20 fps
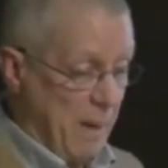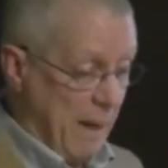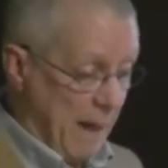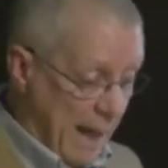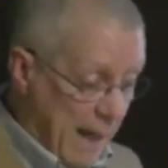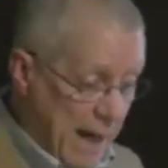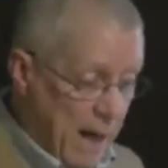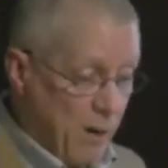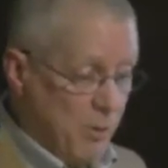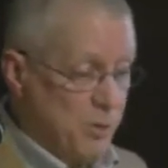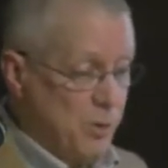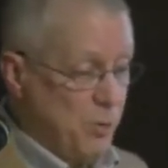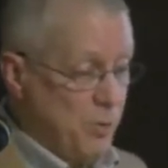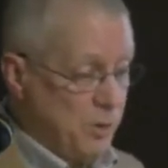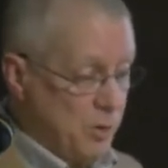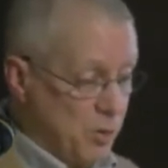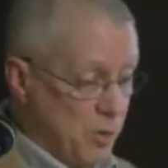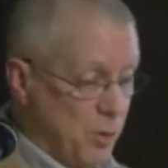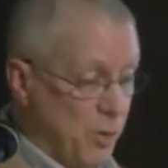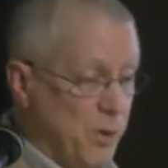how to
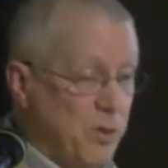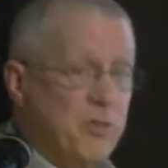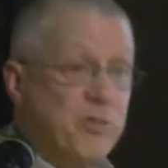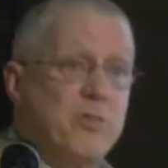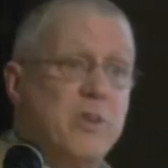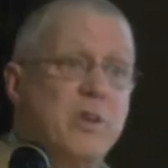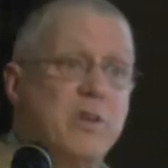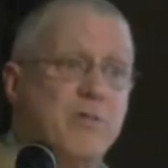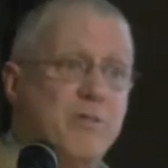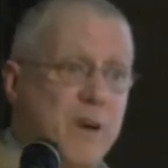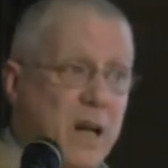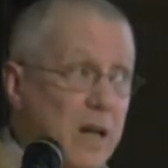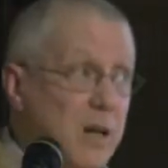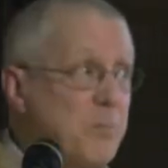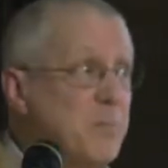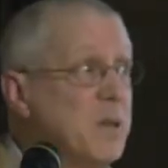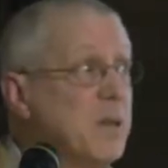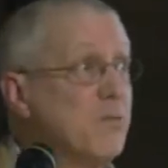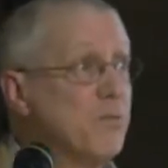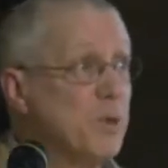encourage the
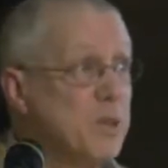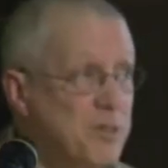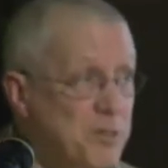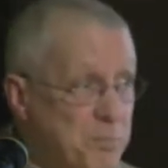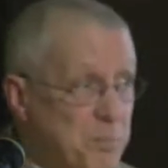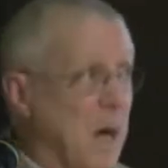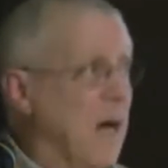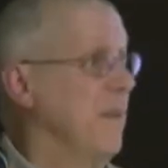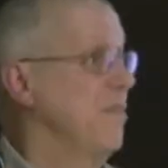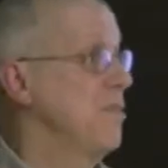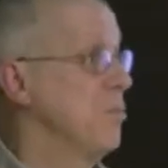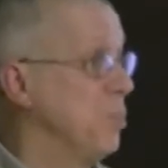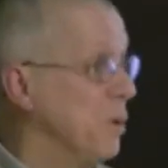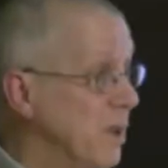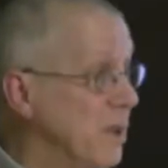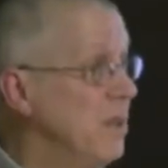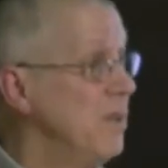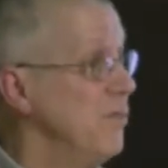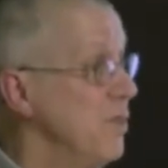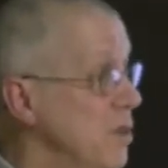development of
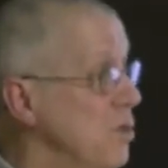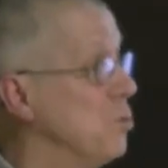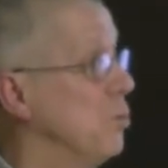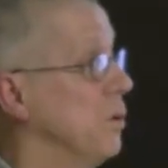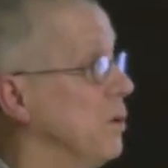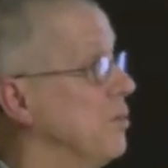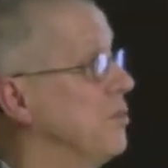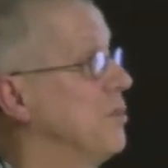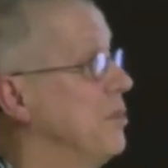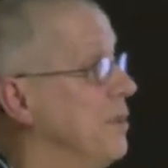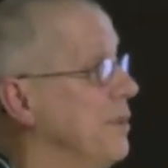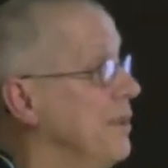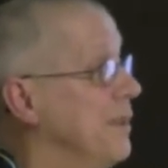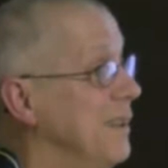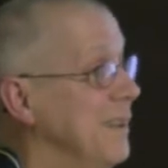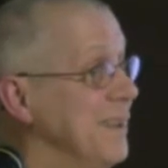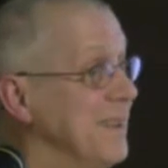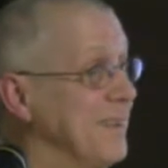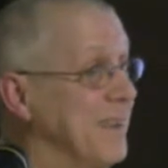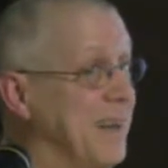responsible individuals,
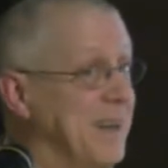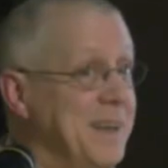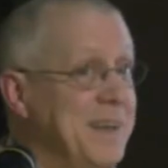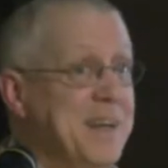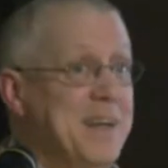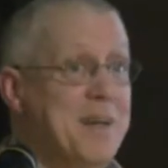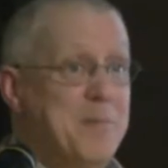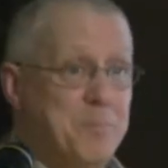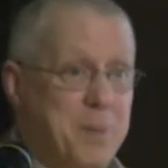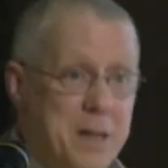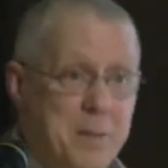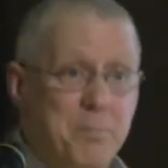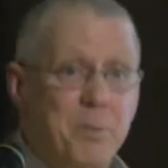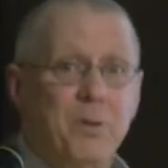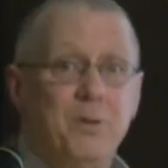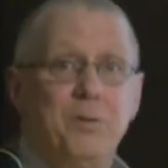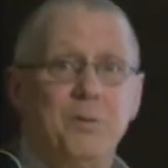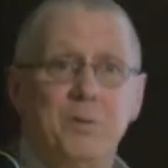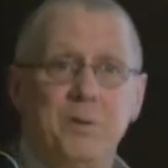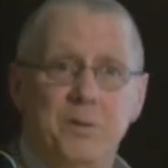right?
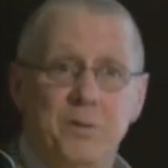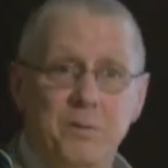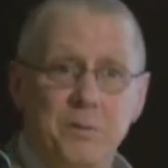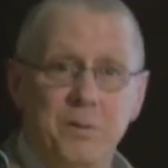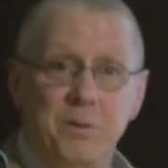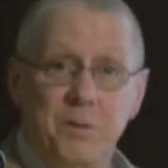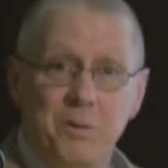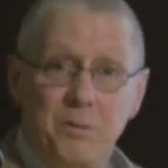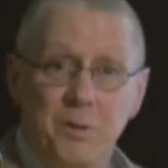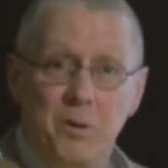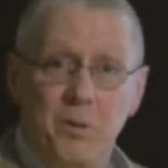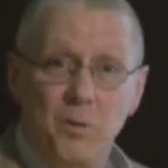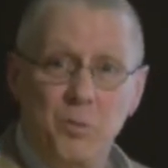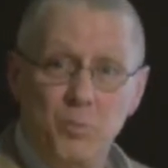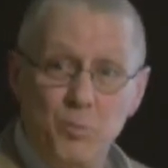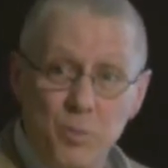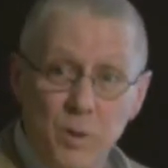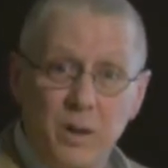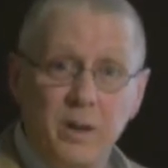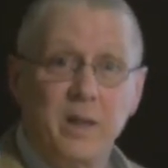People who, who, who
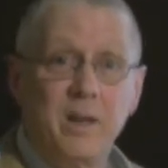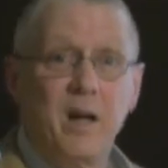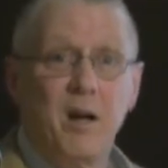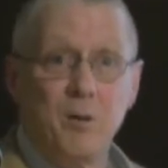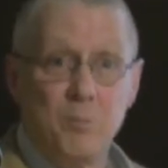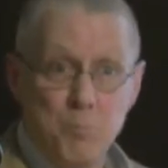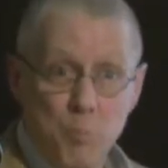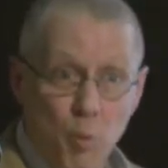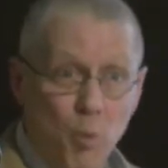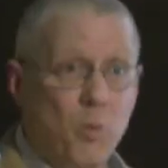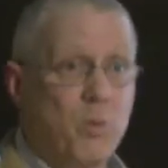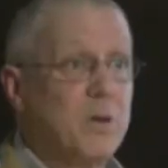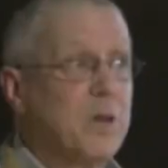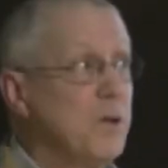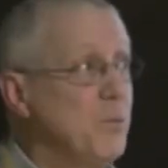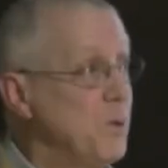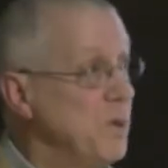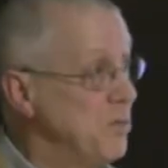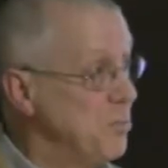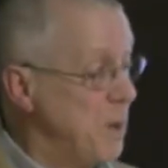really are
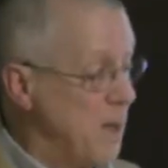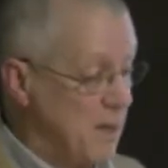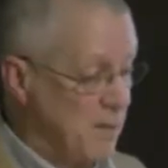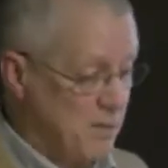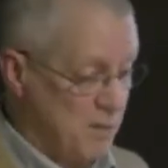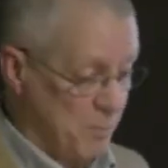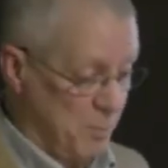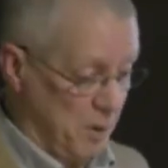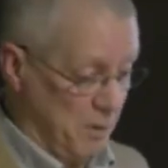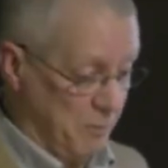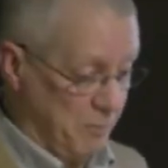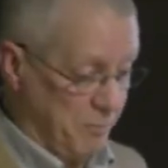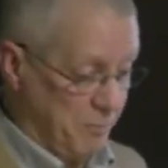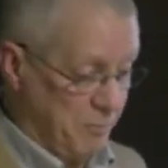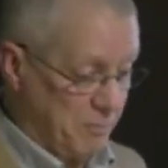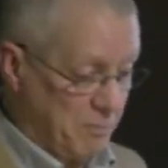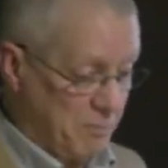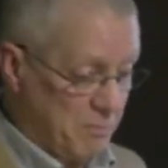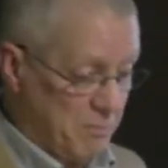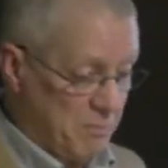morally responsible
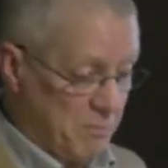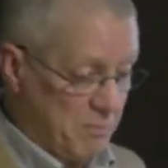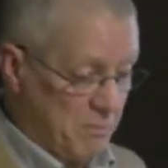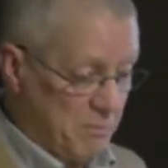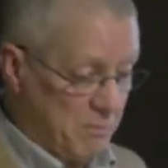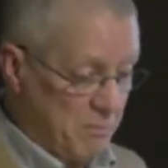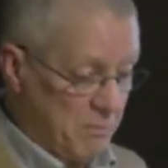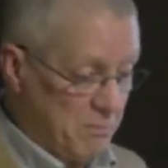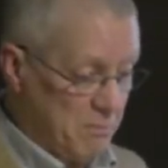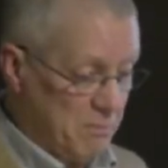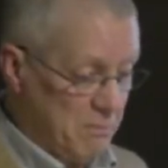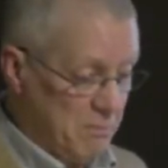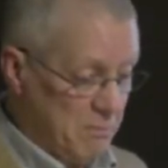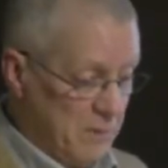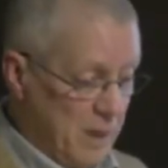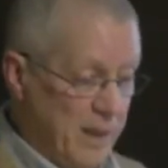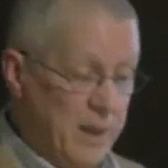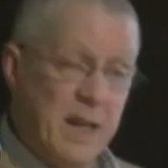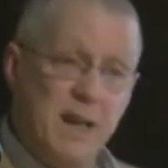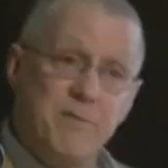
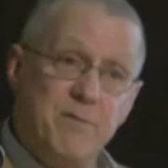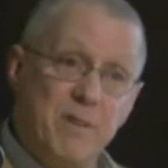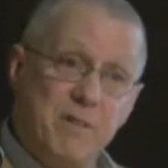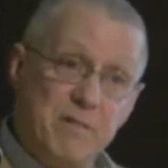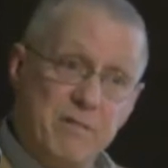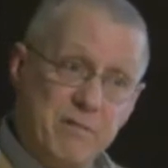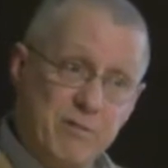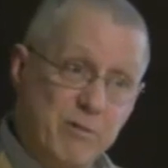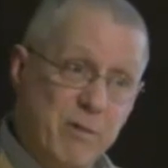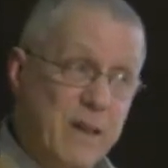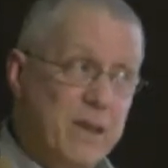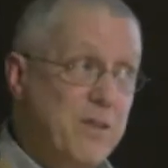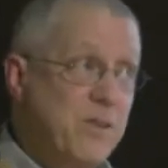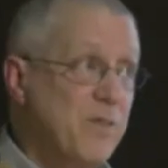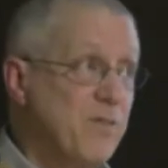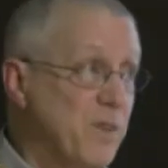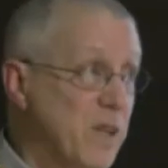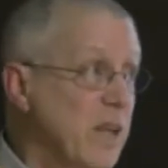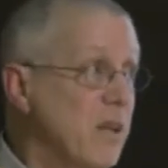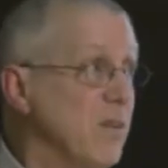and have the strength
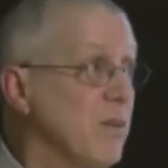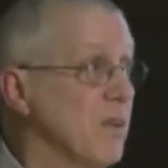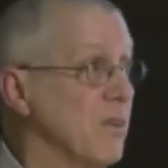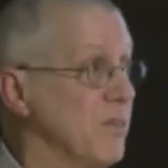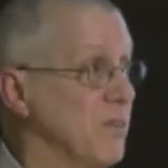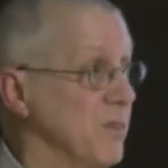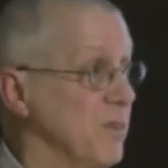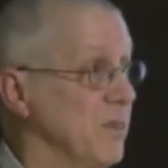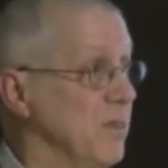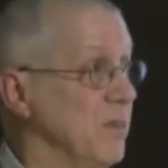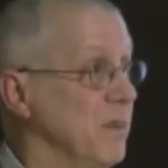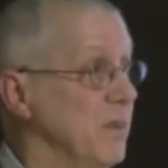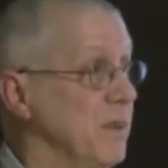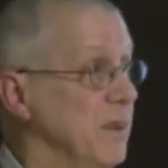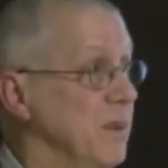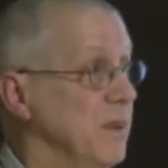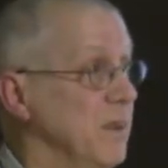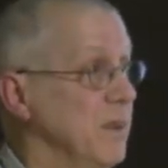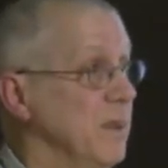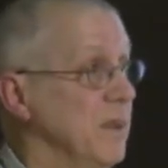of character
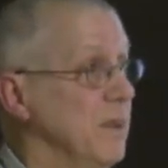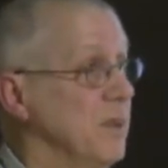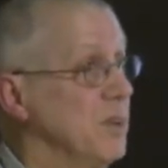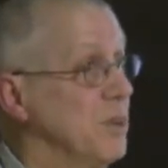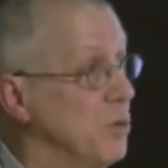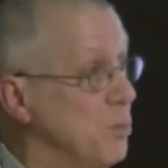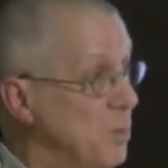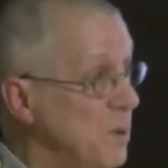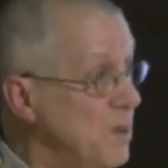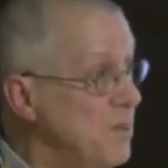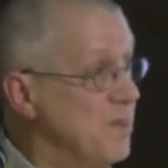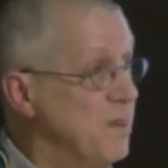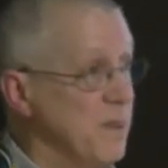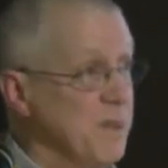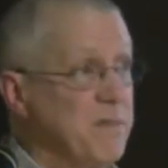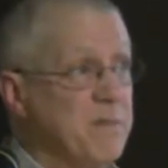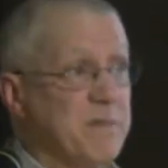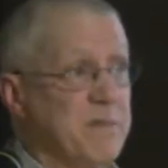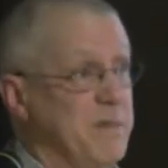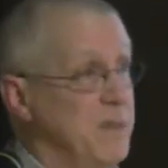to
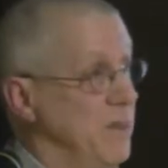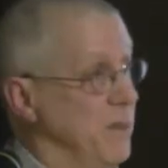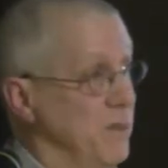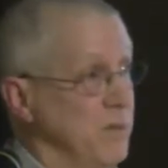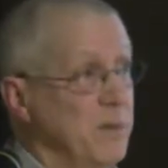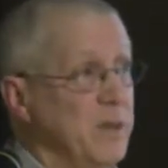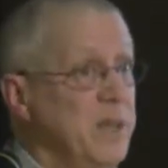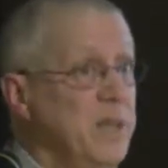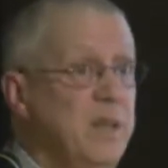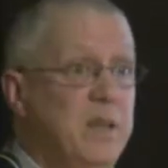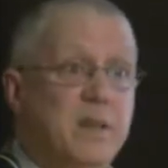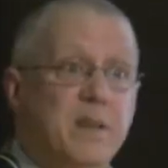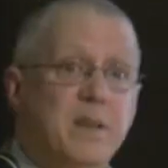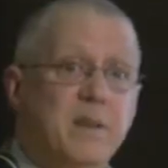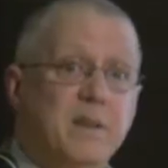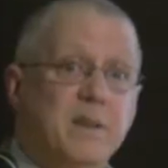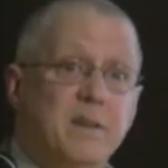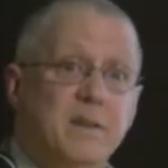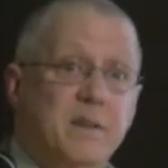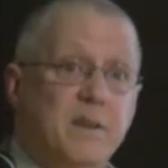resist tyranny
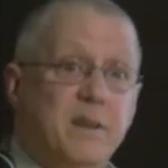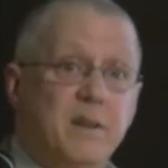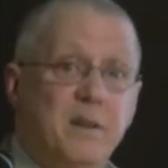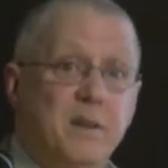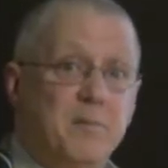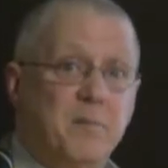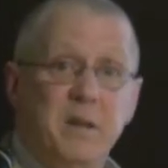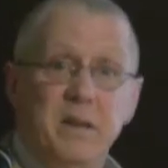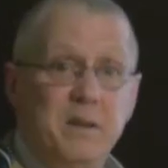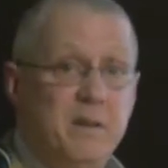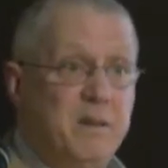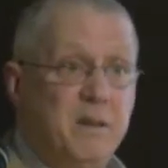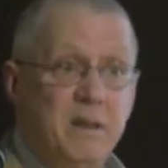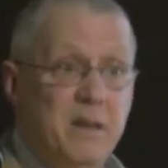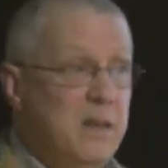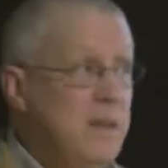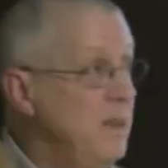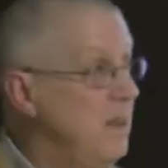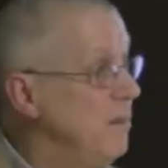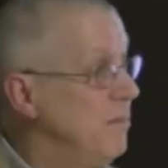uh, in
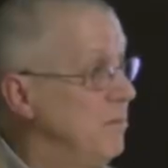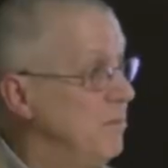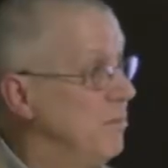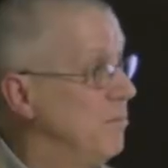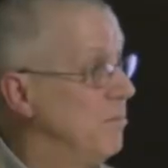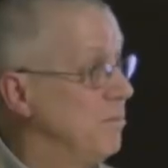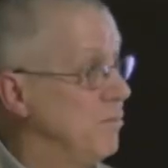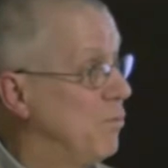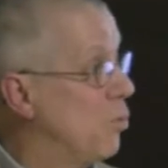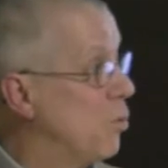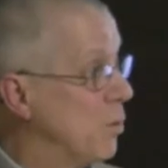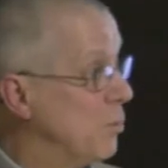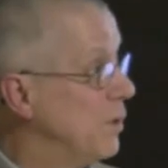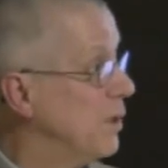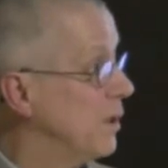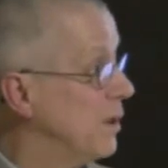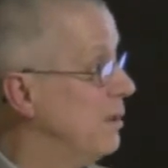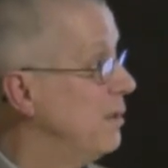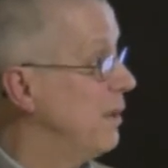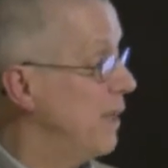any form
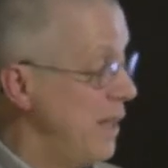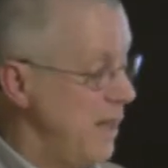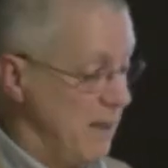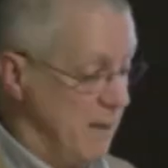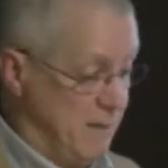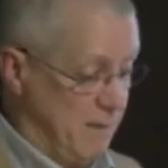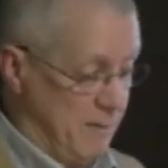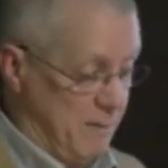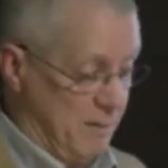it can take.